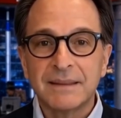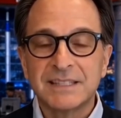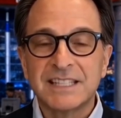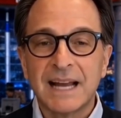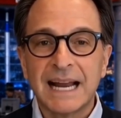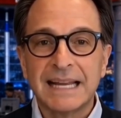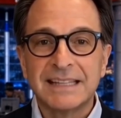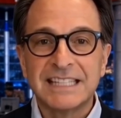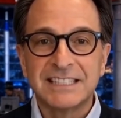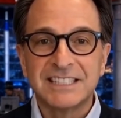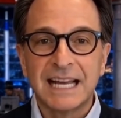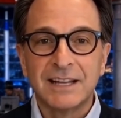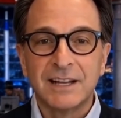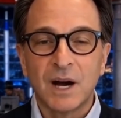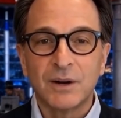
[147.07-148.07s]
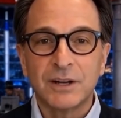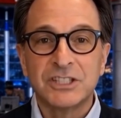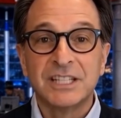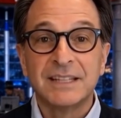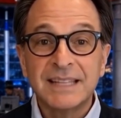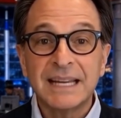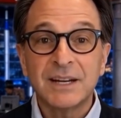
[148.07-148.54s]
Science and
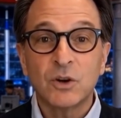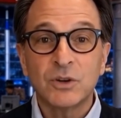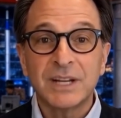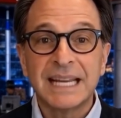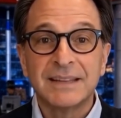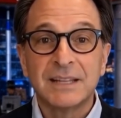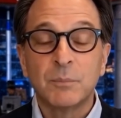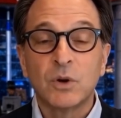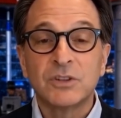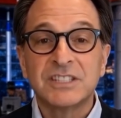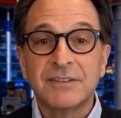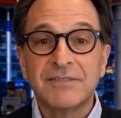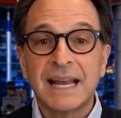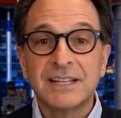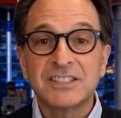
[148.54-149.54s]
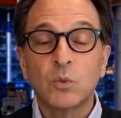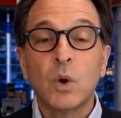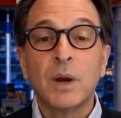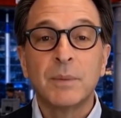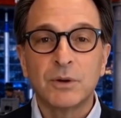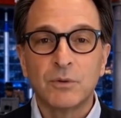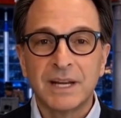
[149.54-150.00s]
technology then create the most advanced
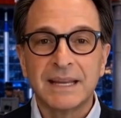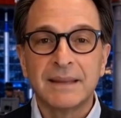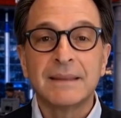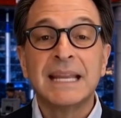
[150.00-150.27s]
weaponry.